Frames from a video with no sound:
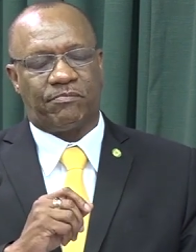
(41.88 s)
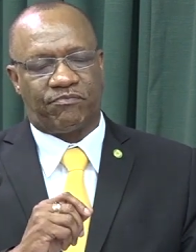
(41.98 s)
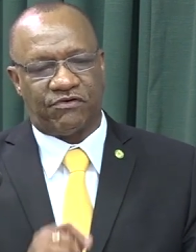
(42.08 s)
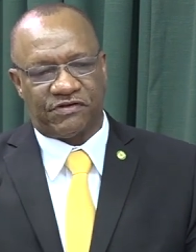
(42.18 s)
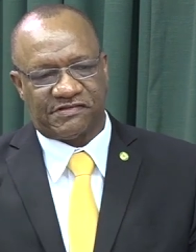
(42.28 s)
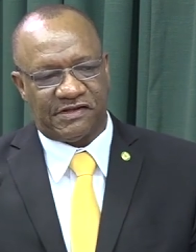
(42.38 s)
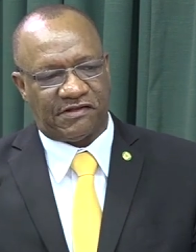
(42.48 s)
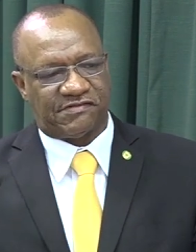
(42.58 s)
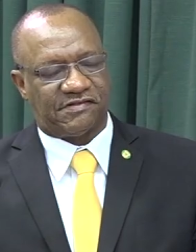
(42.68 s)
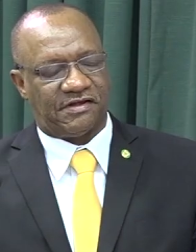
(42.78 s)
The
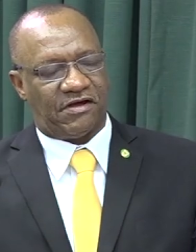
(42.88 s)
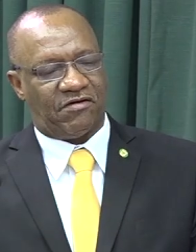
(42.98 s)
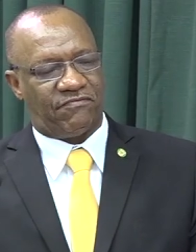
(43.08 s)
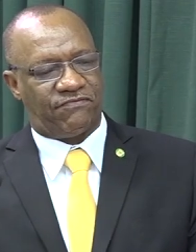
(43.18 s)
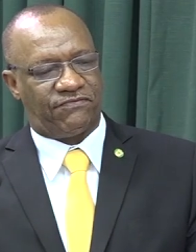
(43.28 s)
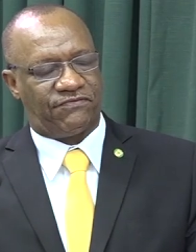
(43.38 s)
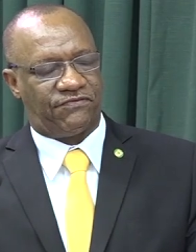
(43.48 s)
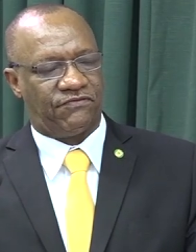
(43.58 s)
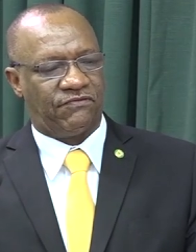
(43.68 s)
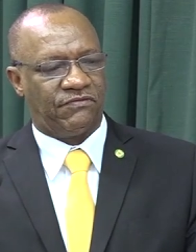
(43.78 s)
process of
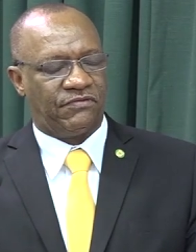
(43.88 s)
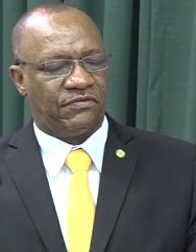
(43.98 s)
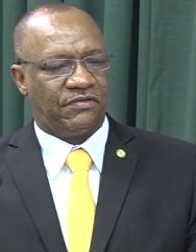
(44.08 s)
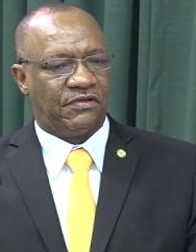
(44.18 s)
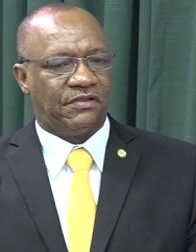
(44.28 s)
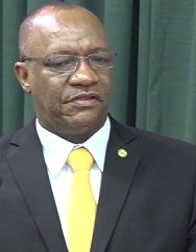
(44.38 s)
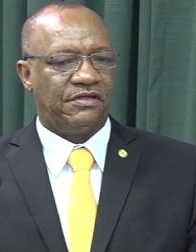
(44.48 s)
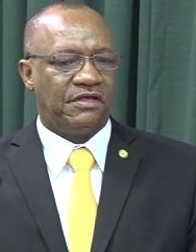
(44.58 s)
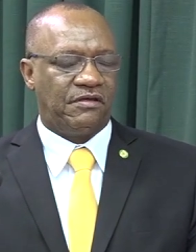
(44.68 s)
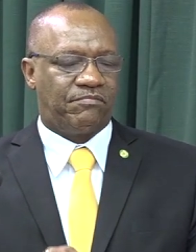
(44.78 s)

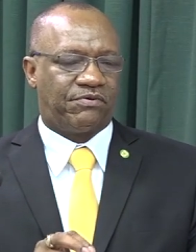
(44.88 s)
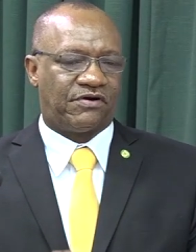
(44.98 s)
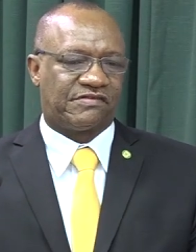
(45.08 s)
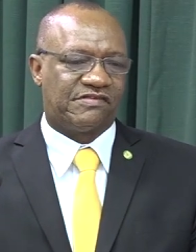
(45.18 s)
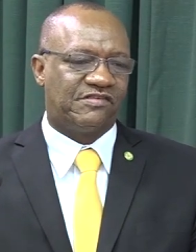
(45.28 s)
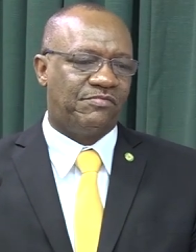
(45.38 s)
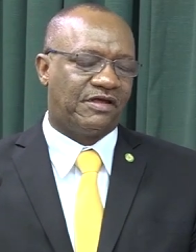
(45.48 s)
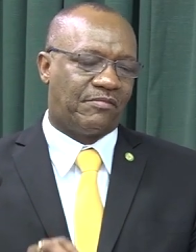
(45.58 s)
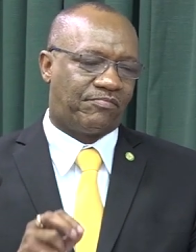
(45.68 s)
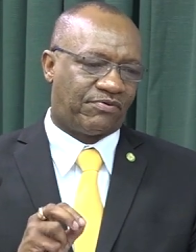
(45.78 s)
the persons being
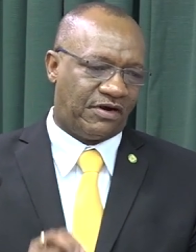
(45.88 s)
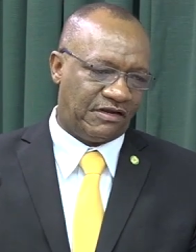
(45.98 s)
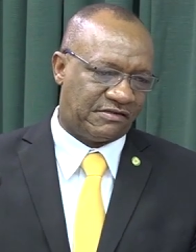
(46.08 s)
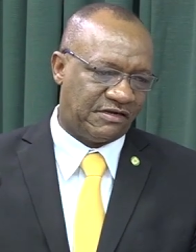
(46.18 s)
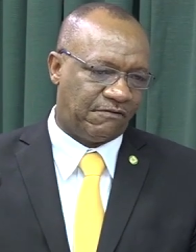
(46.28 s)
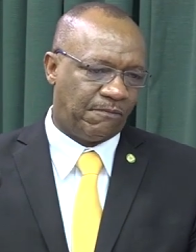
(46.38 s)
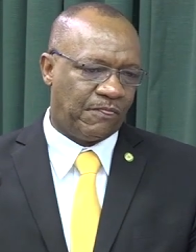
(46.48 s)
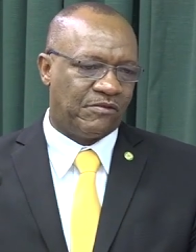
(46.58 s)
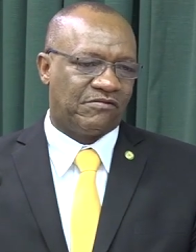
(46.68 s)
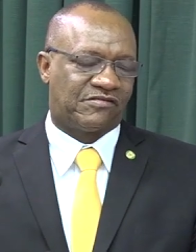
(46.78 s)
appointed
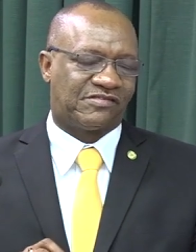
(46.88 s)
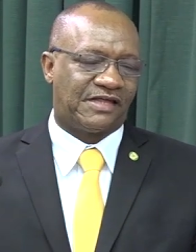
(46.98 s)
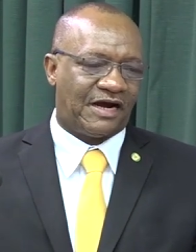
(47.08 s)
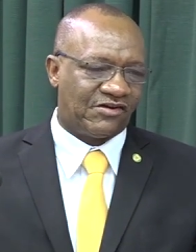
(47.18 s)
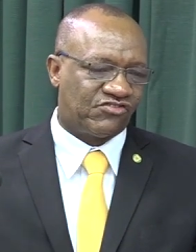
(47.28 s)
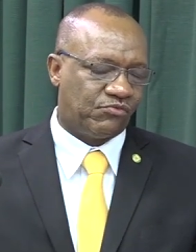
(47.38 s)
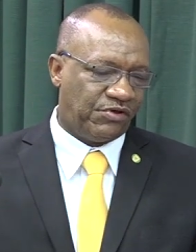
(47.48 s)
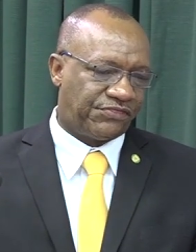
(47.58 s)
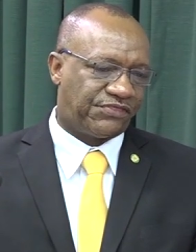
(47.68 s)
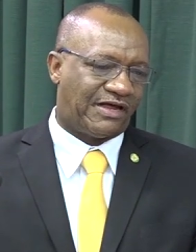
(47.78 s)
starts
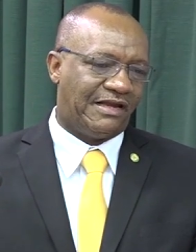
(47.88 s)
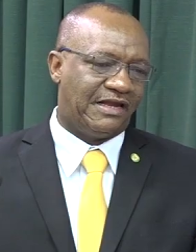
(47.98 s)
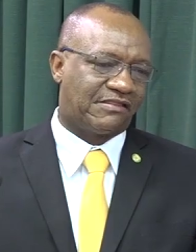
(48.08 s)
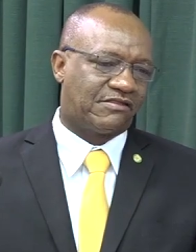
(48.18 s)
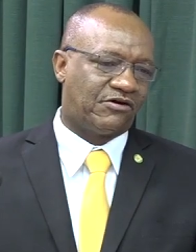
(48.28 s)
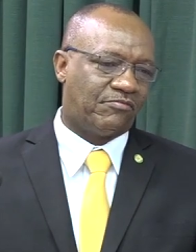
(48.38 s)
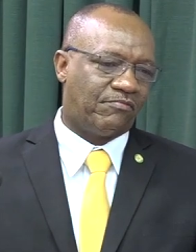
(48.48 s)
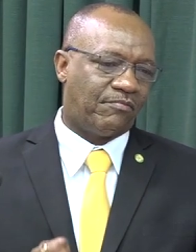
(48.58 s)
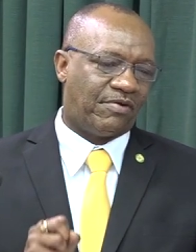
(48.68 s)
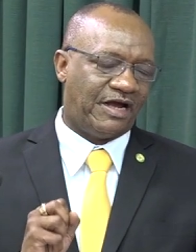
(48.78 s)
with a letter
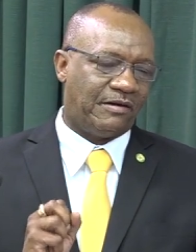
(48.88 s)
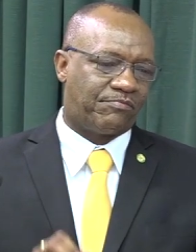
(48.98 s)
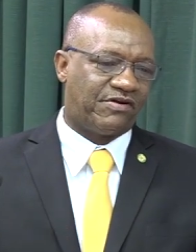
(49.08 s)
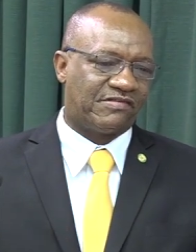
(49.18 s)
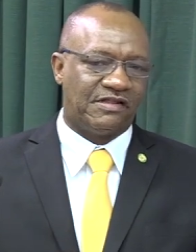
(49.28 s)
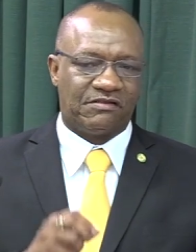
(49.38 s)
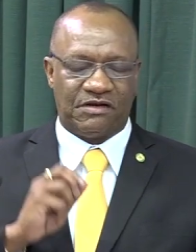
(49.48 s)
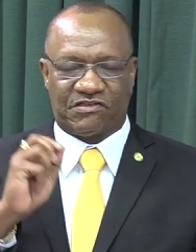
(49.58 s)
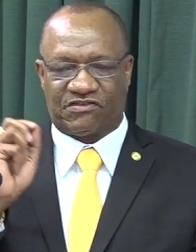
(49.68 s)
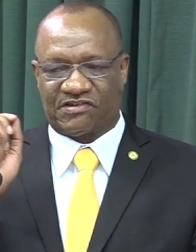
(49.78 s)
by the President to the
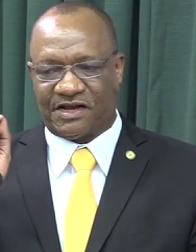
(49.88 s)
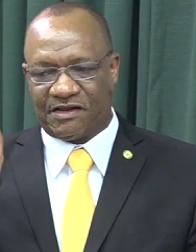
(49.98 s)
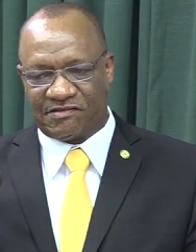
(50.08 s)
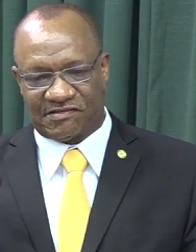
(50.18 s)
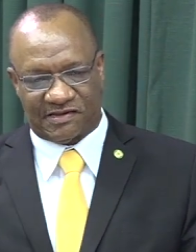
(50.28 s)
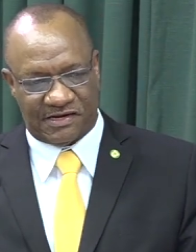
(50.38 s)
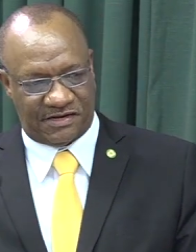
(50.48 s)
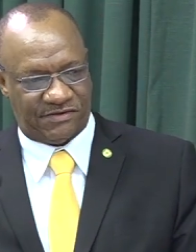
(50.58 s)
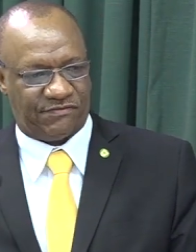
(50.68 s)
Chancellor